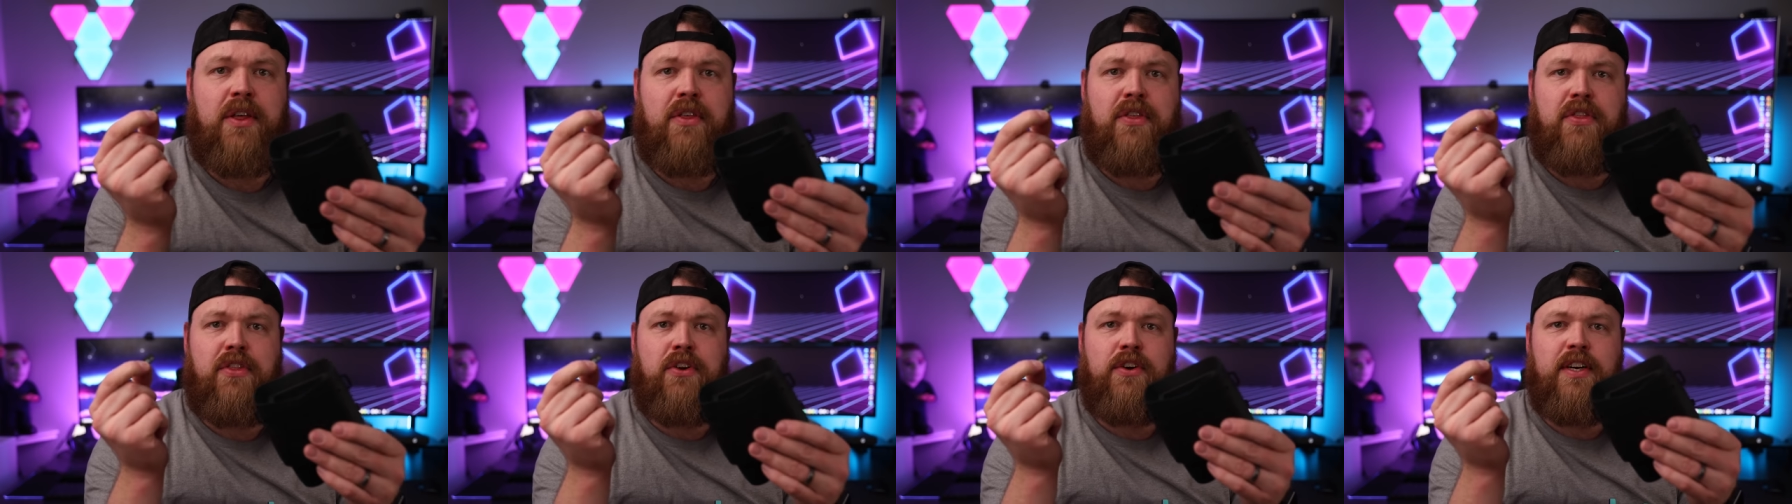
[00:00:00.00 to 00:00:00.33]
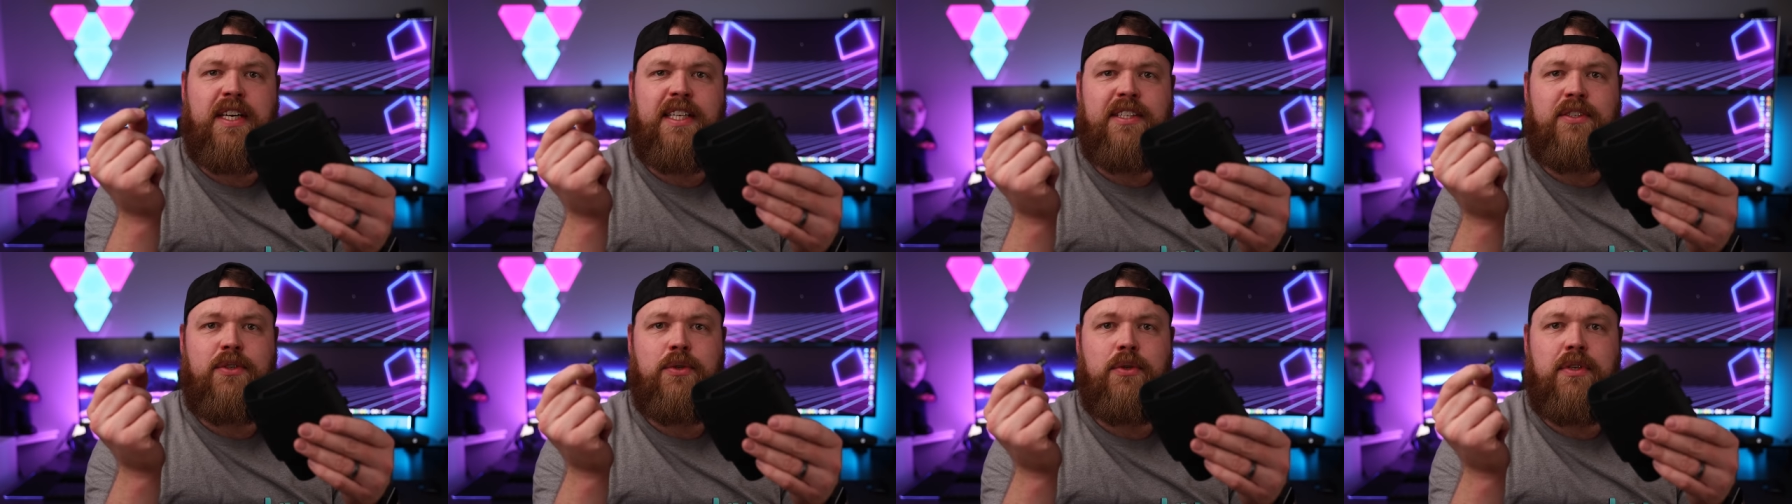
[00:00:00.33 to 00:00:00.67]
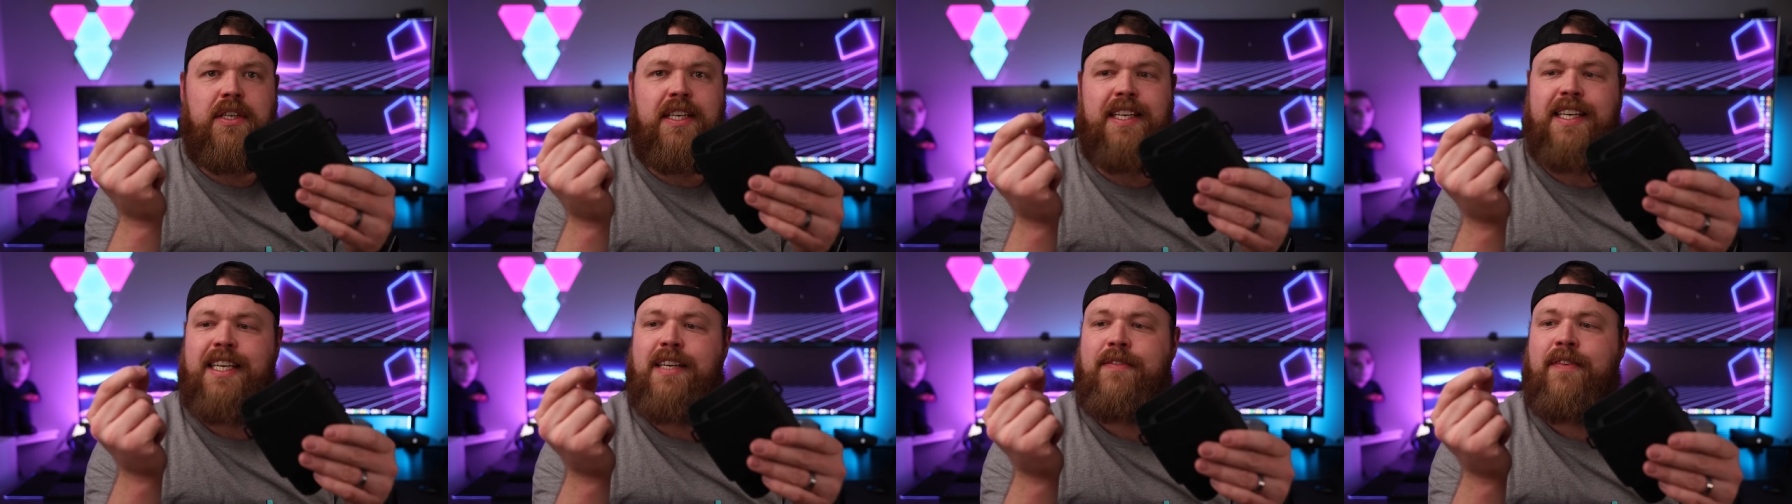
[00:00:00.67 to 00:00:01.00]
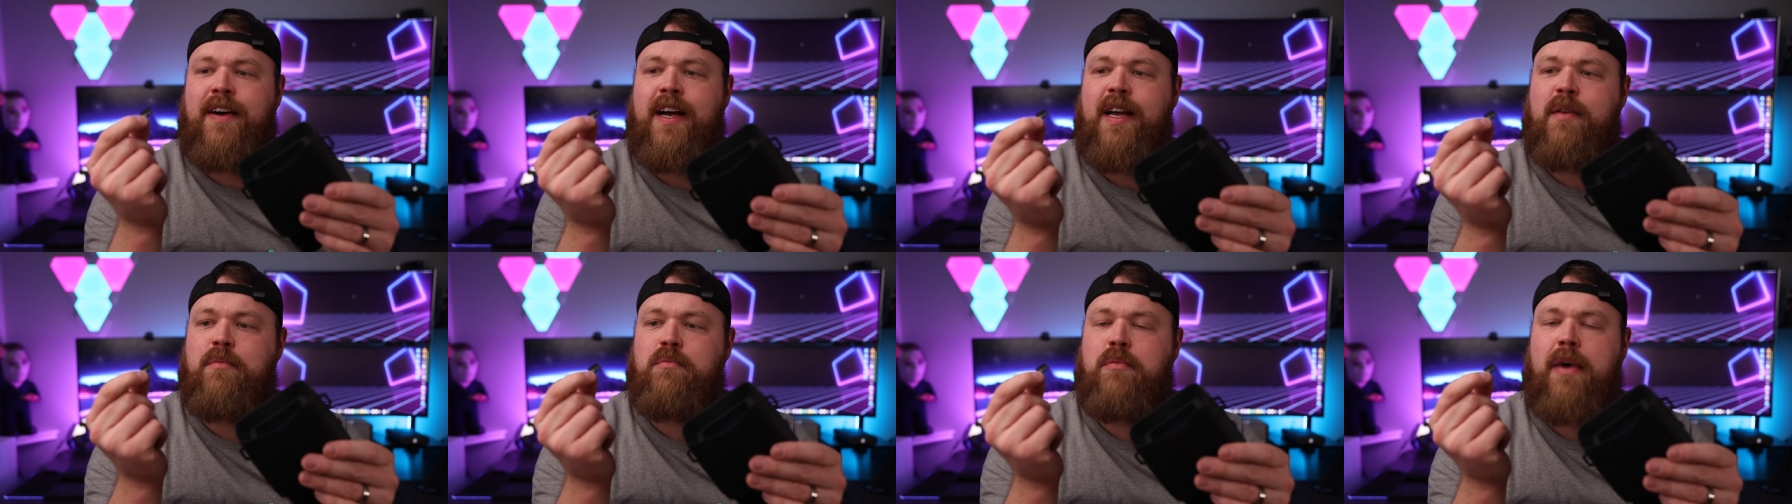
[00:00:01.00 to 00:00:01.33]
32
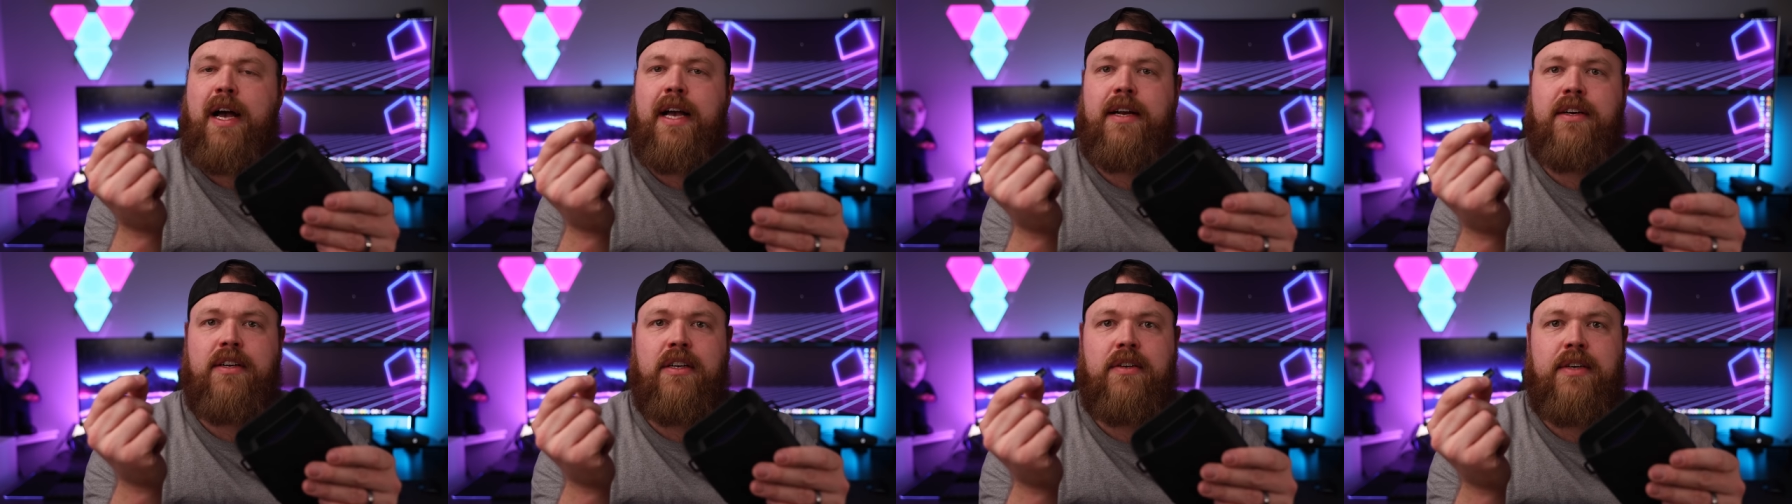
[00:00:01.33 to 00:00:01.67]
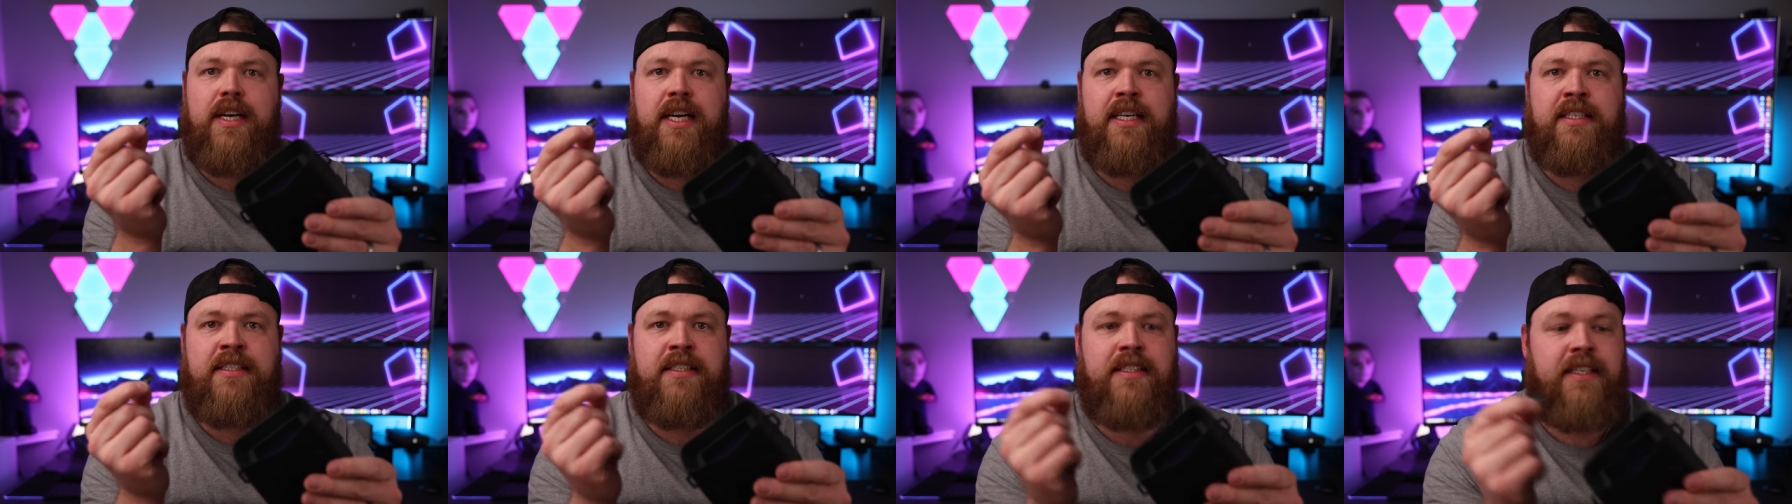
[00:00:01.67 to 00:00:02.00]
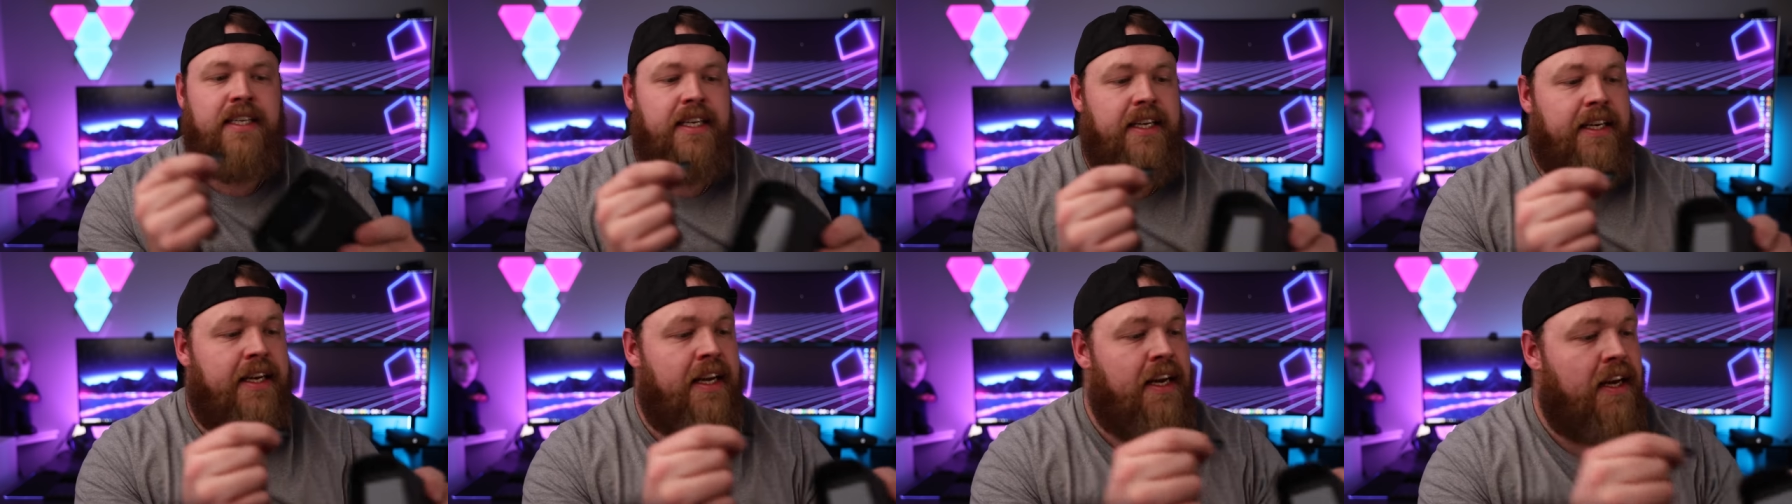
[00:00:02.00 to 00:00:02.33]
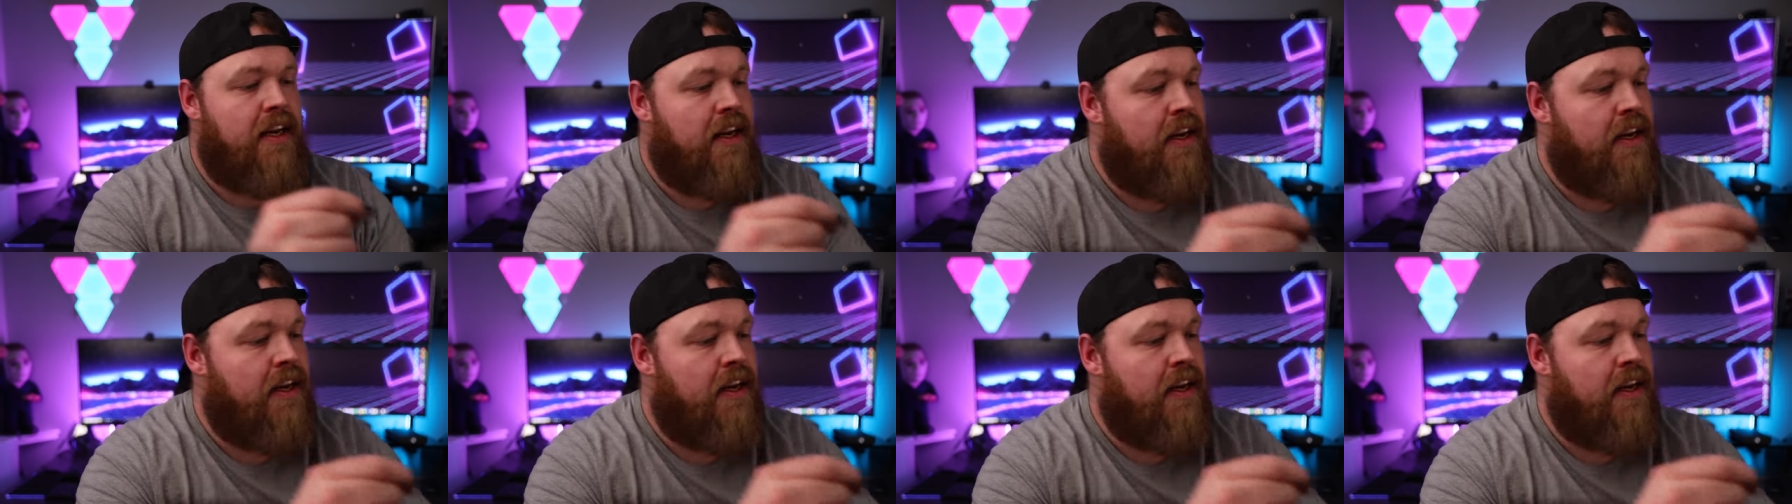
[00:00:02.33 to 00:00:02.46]
gigabyte micro SD